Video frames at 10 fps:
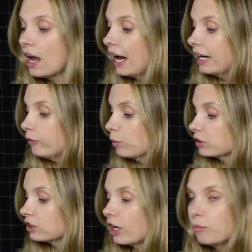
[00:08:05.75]
And if you
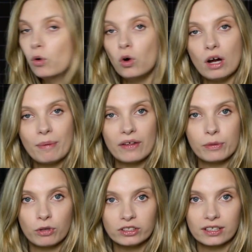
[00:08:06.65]
want to know more about
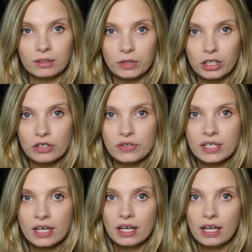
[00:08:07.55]
the product that we
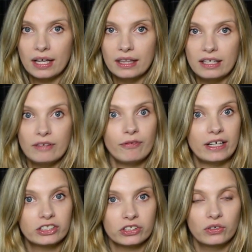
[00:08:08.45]
used in the
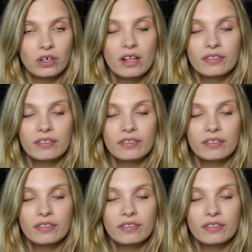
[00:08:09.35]
facial,